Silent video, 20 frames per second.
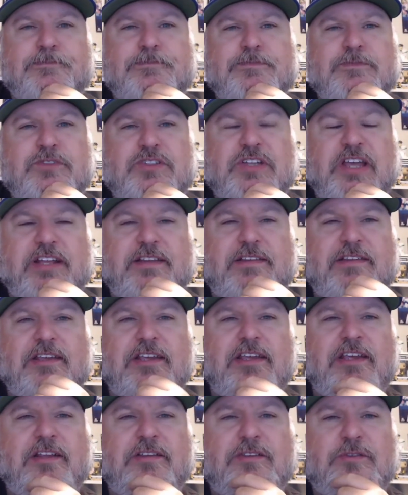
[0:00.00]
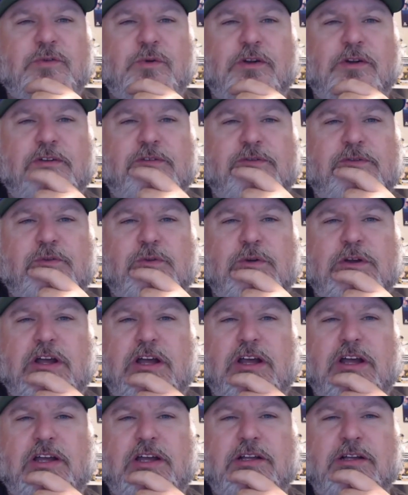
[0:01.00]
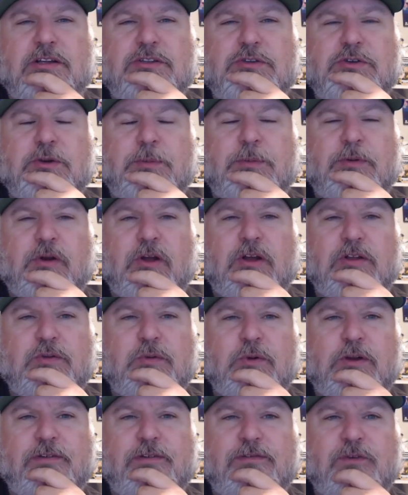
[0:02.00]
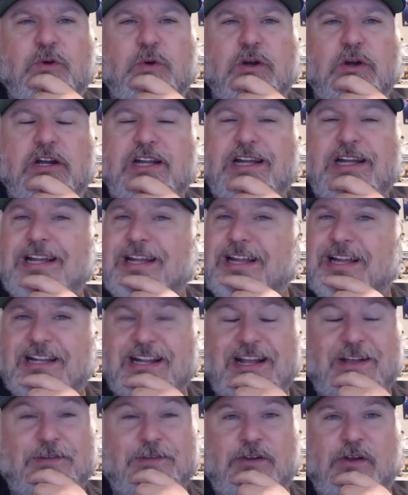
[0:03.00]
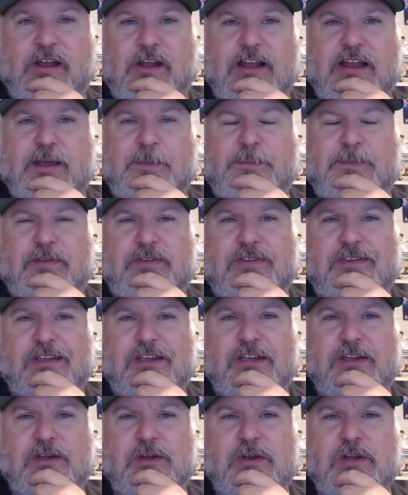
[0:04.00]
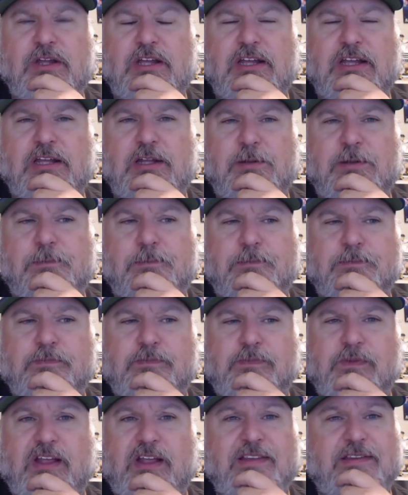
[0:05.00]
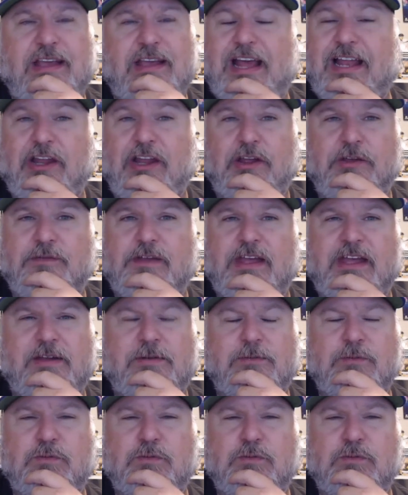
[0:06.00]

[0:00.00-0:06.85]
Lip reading: JT, Triple Crown 24. That was a great episode. I love that